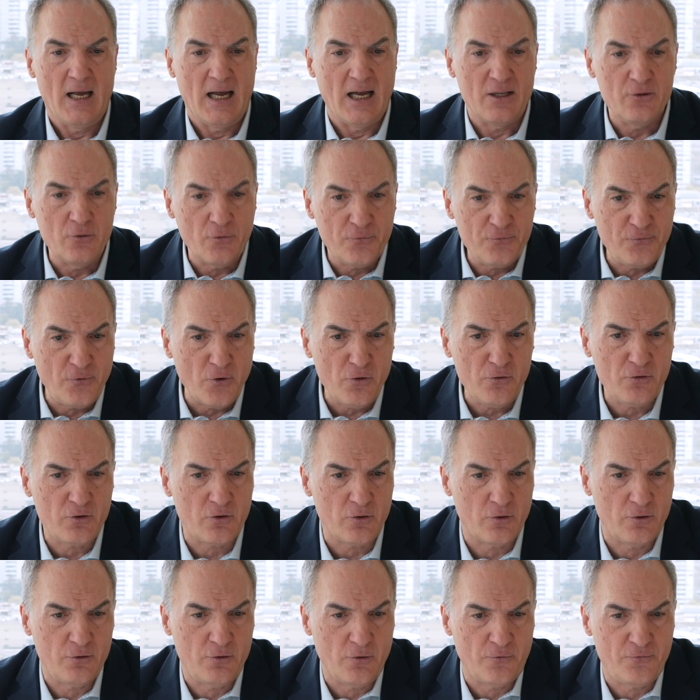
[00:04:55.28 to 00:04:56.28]
And the
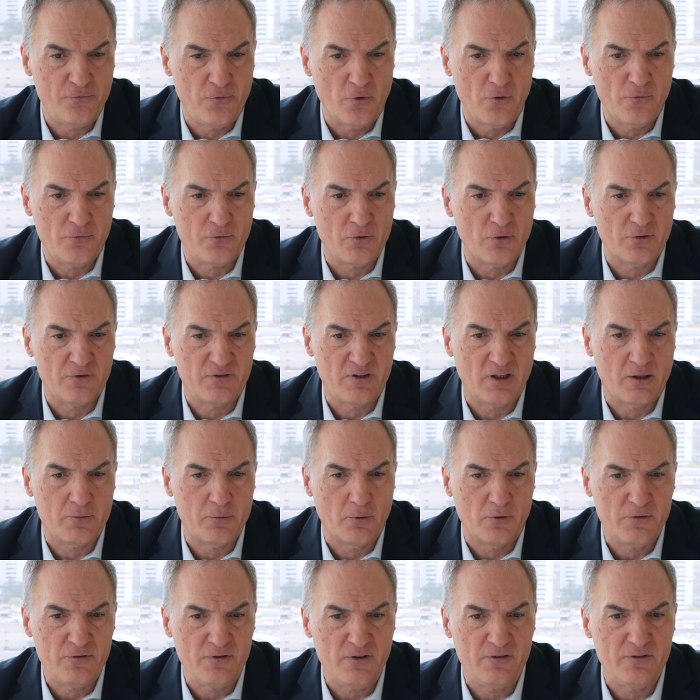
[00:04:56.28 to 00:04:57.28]
fourth
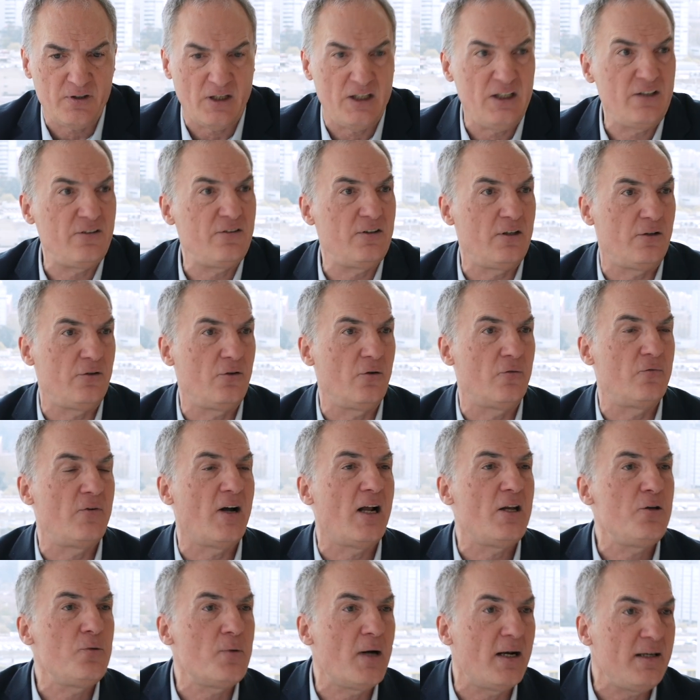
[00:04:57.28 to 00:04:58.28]
consequence is the
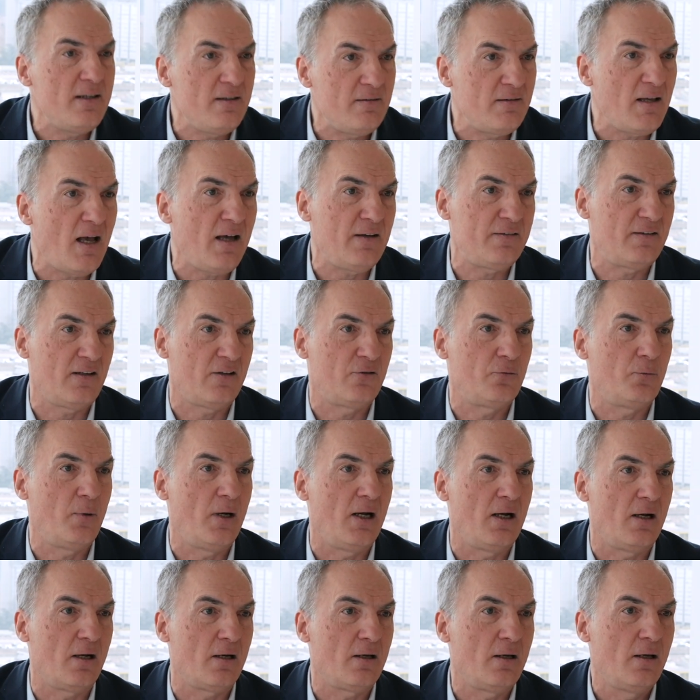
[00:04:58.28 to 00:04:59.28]
value-added tax as
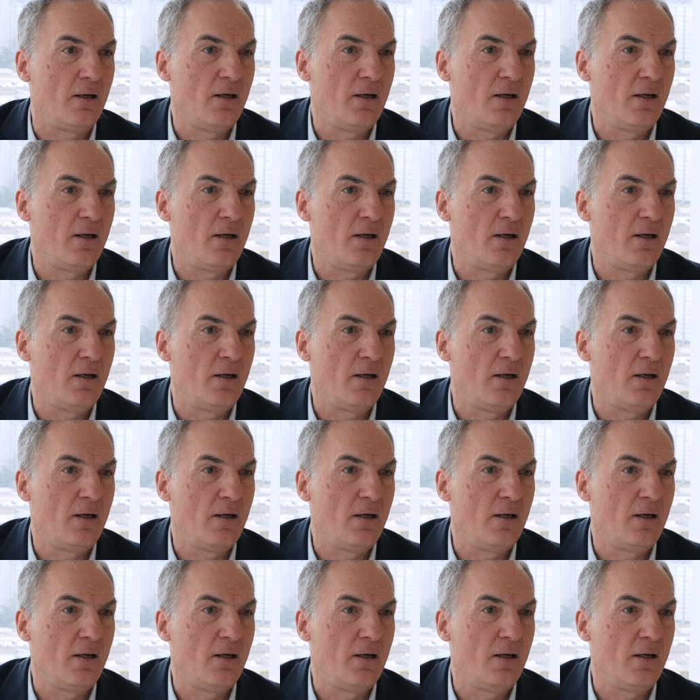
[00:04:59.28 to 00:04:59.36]
well.